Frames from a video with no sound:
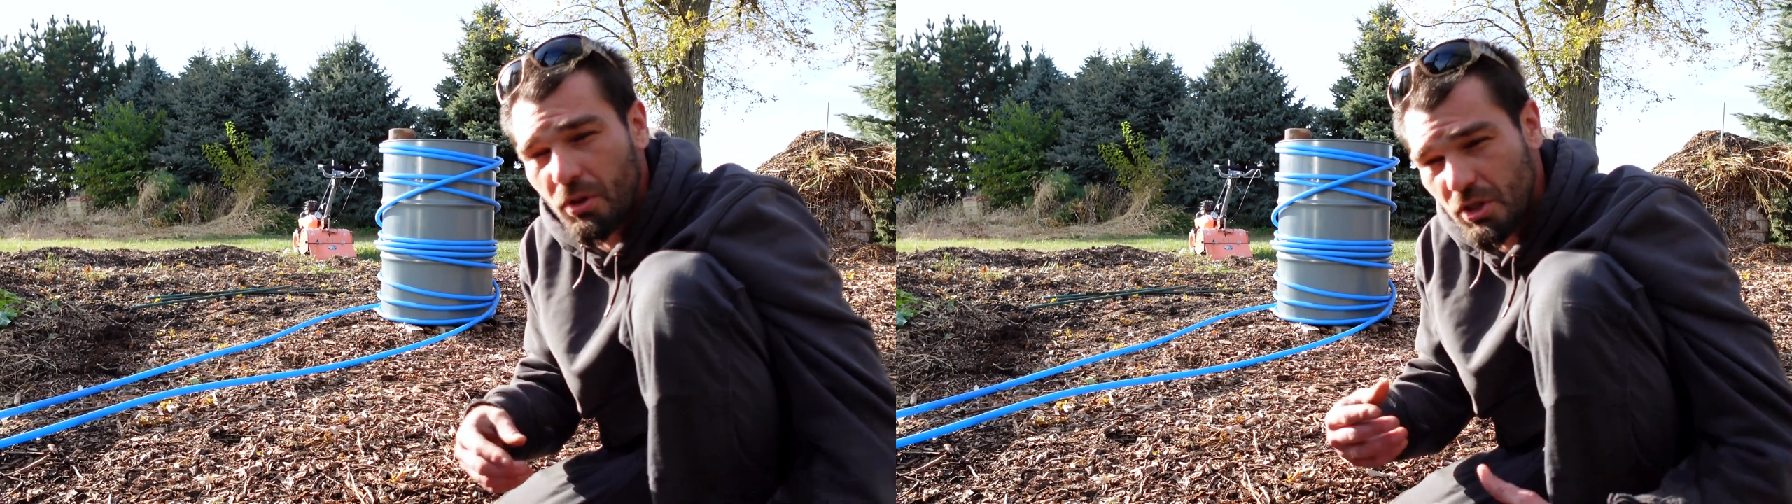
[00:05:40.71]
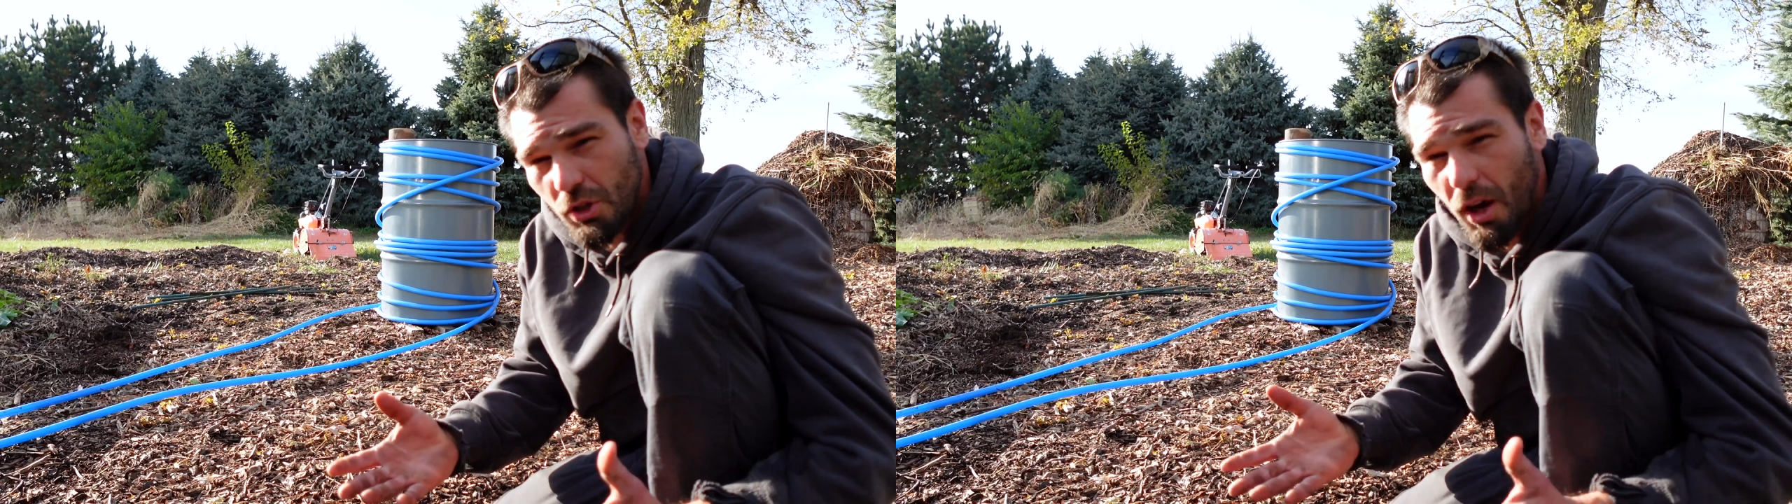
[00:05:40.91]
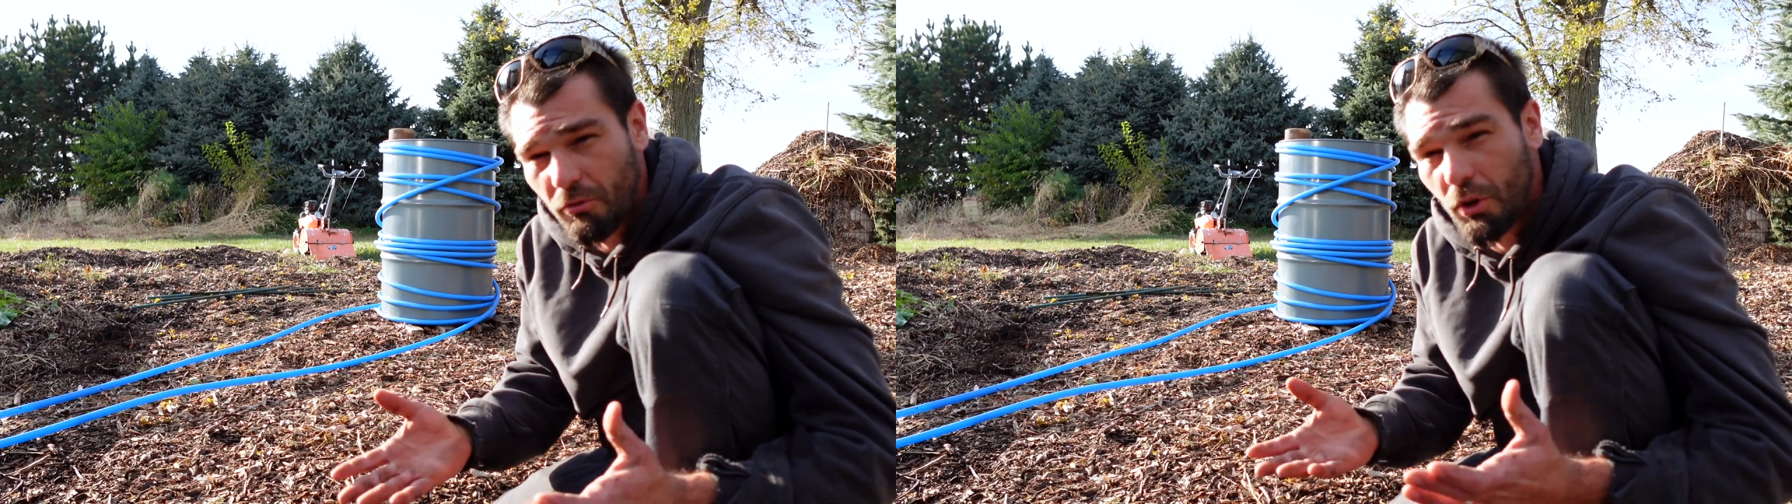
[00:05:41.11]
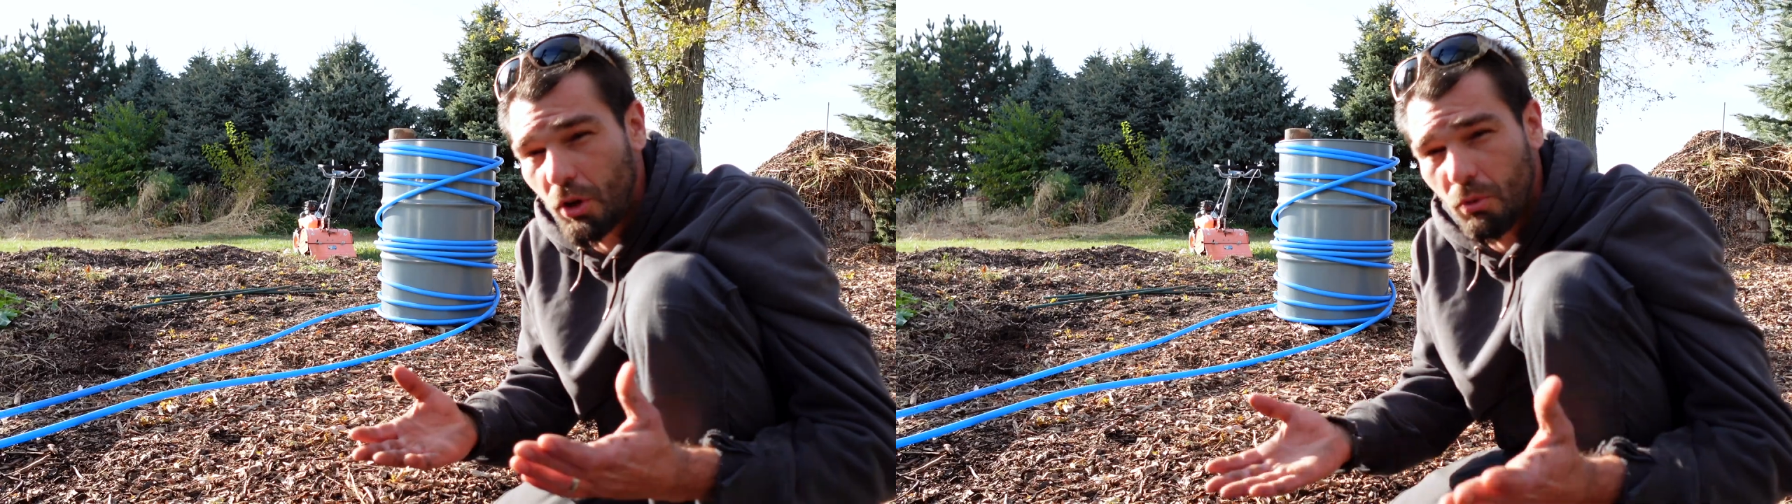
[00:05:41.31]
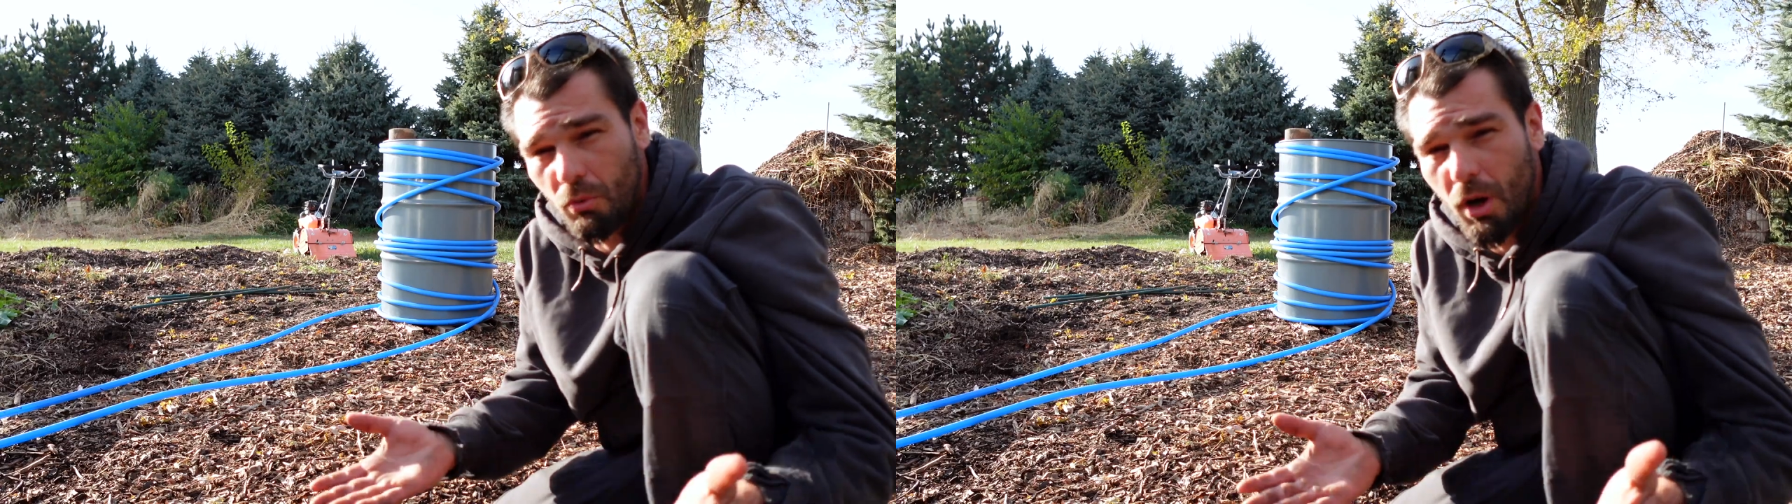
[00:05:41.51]

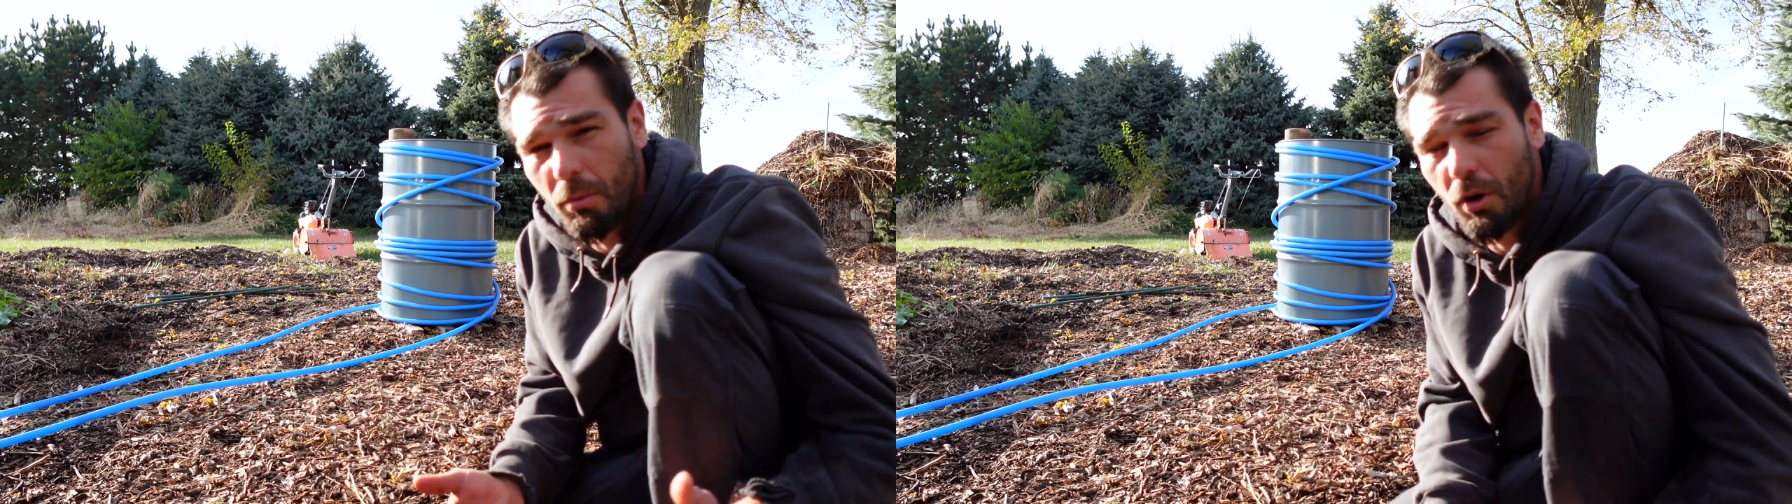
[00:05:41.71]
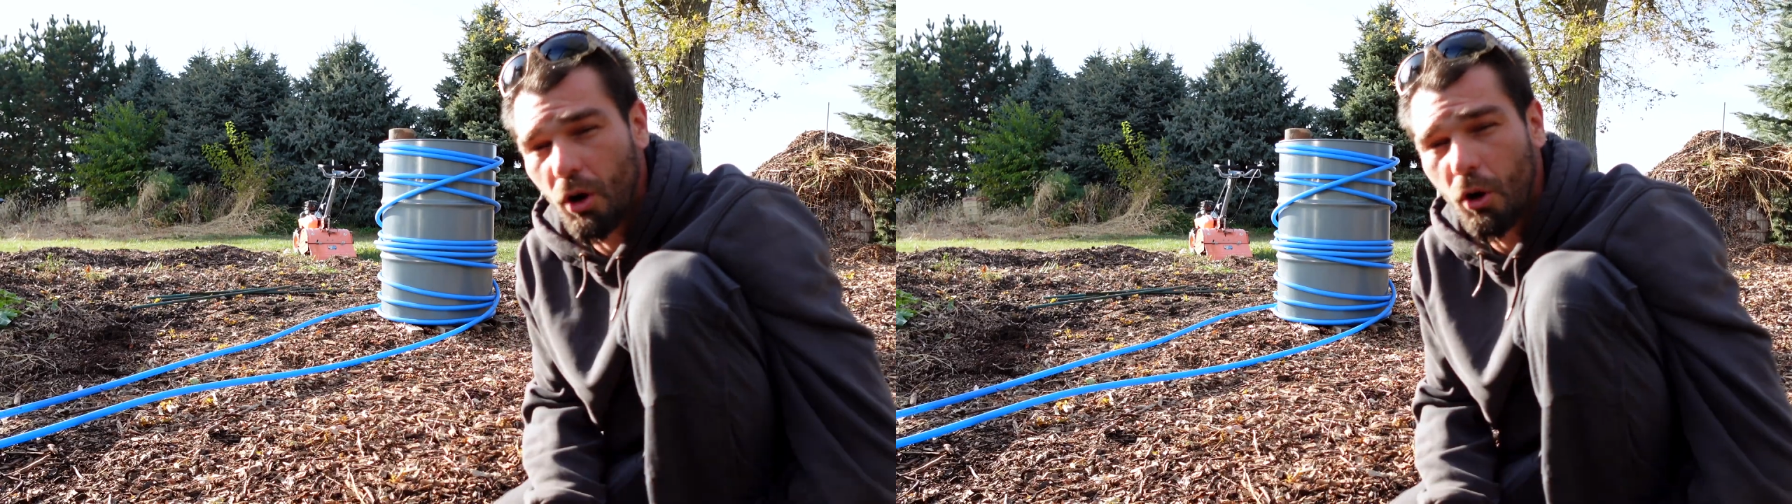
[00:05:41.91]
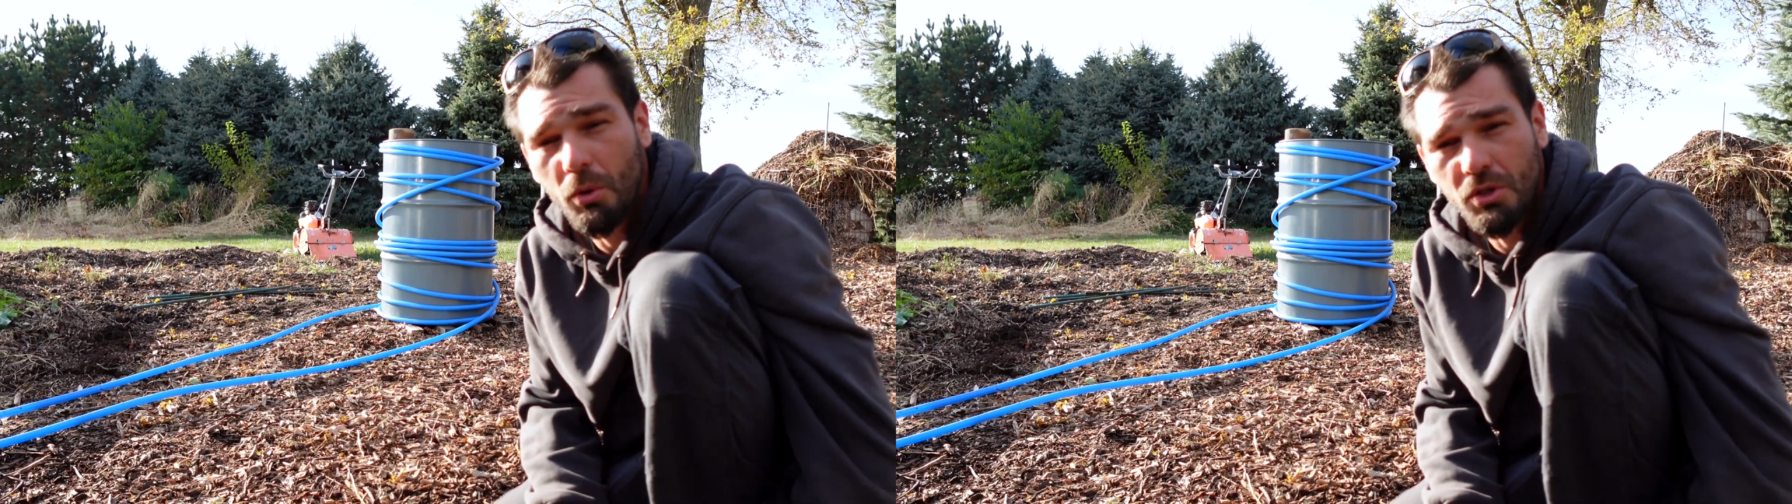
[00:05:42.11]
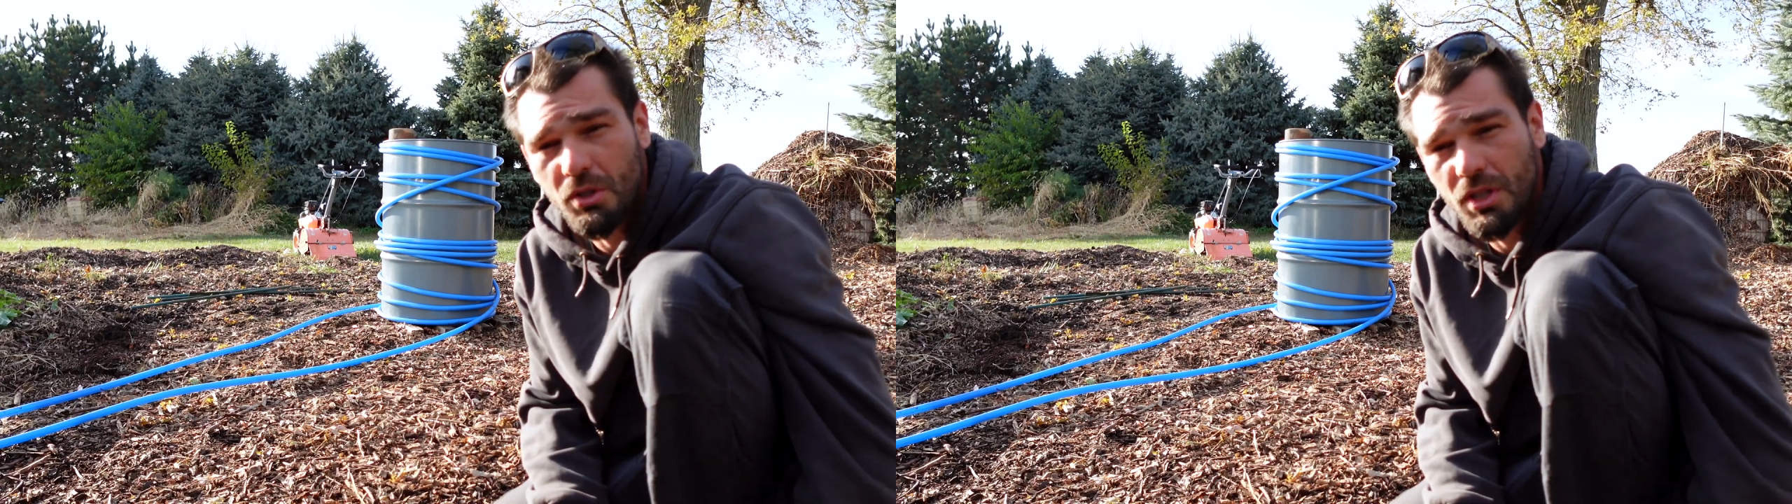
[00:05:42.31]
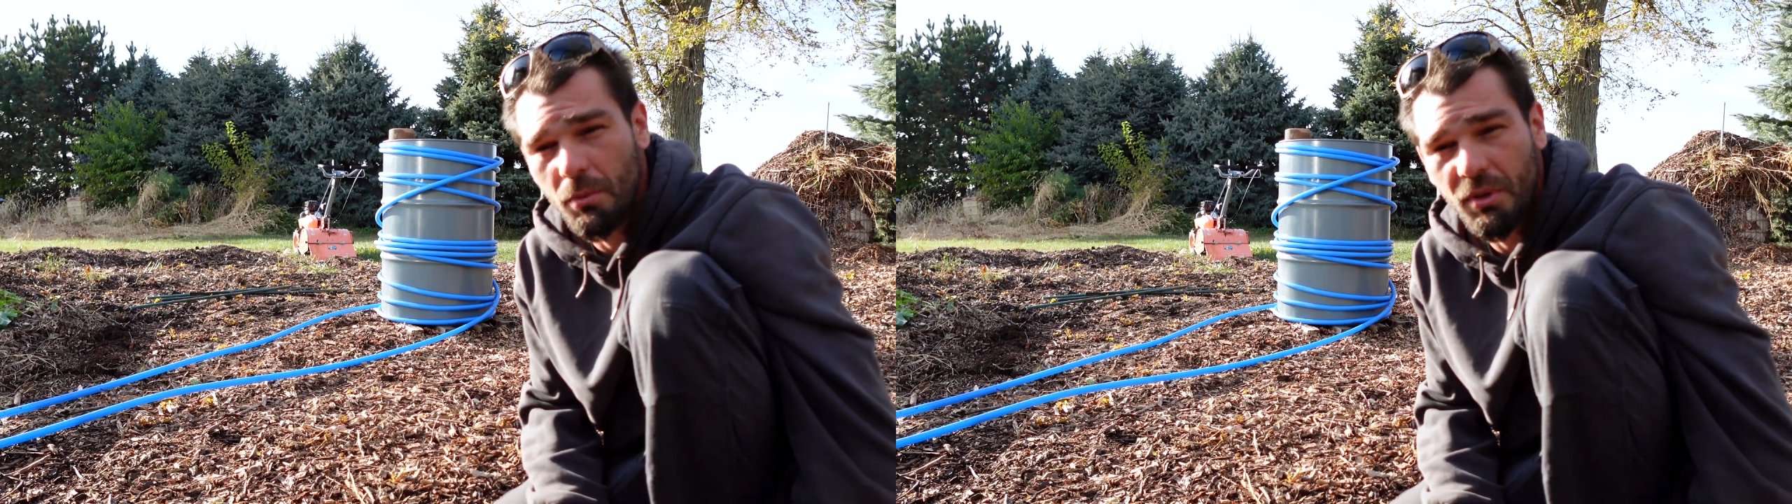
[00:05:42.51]
softer rubber hose or
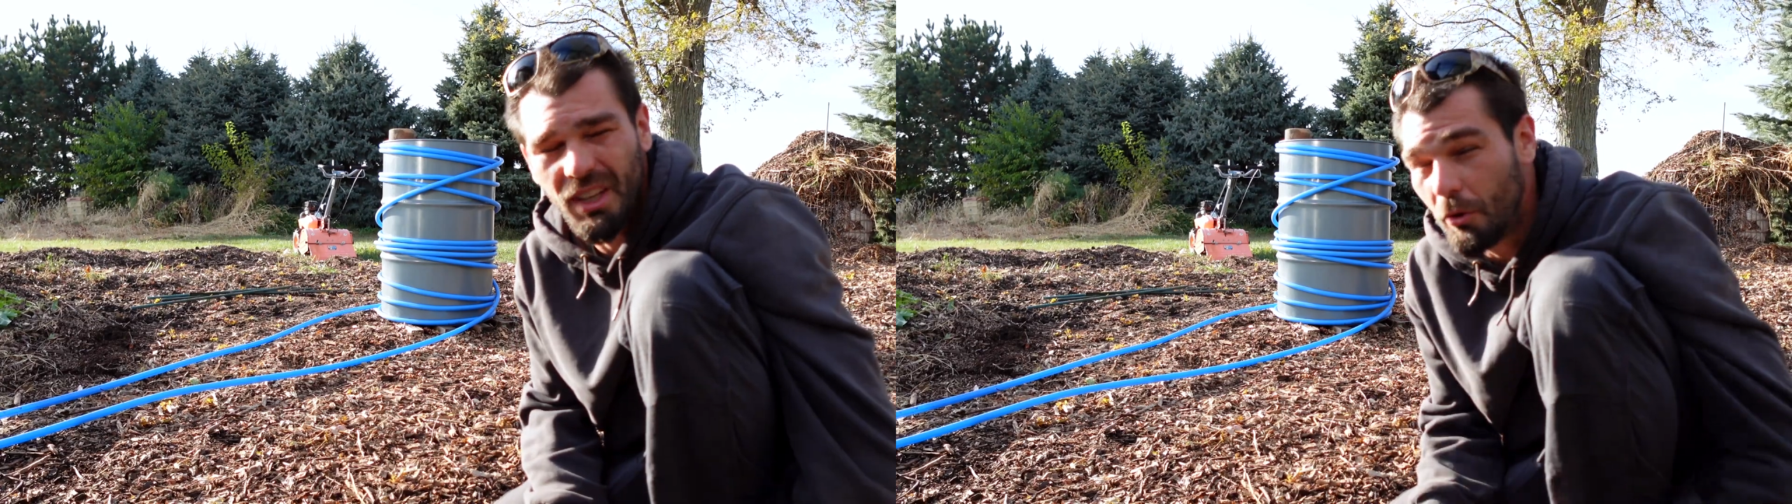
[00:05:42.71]
something,